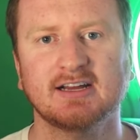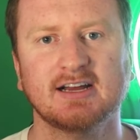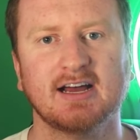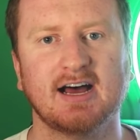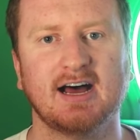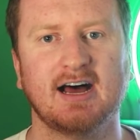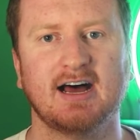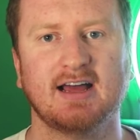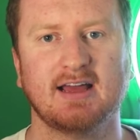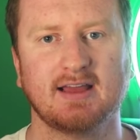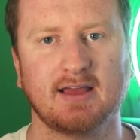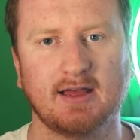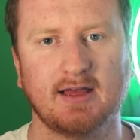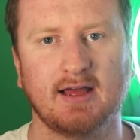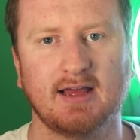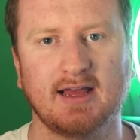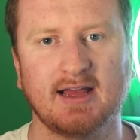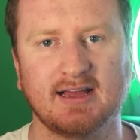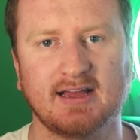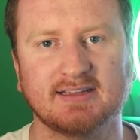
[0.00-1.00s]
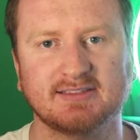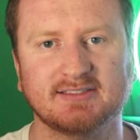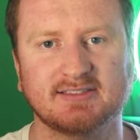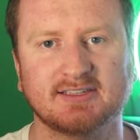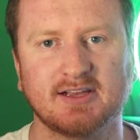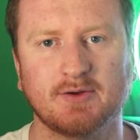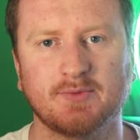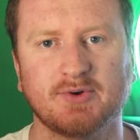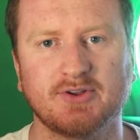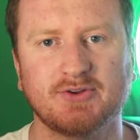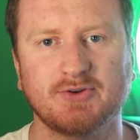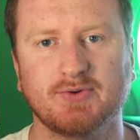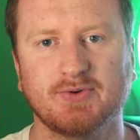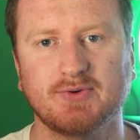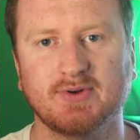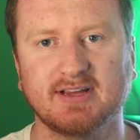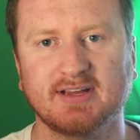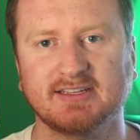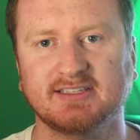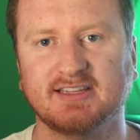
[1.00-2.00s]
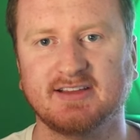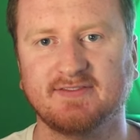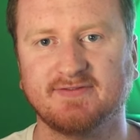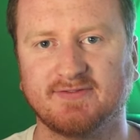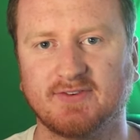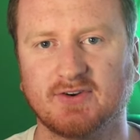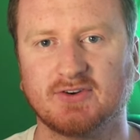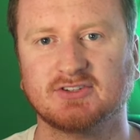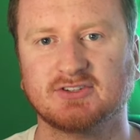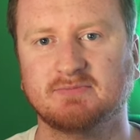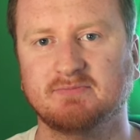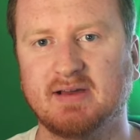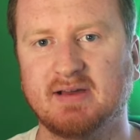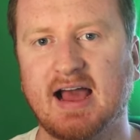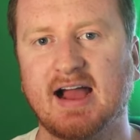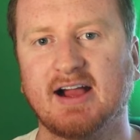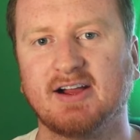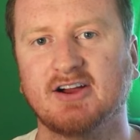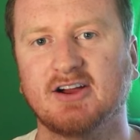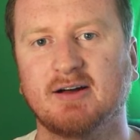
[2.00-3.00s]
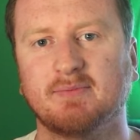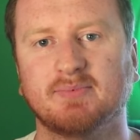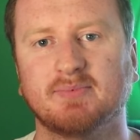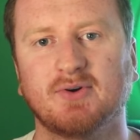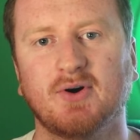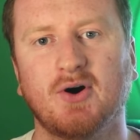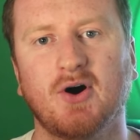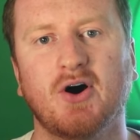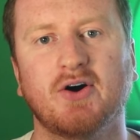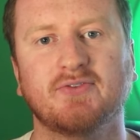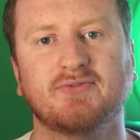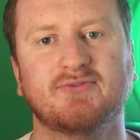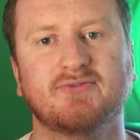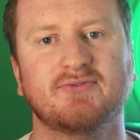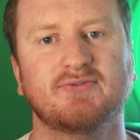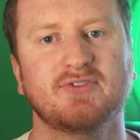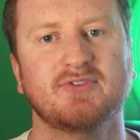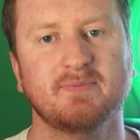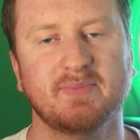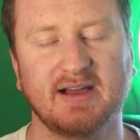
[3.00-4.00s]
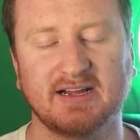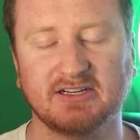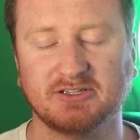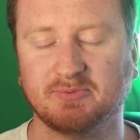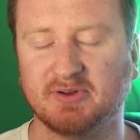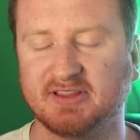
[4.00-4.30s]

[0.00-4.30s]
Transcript: as someone who is the first backup off the bench.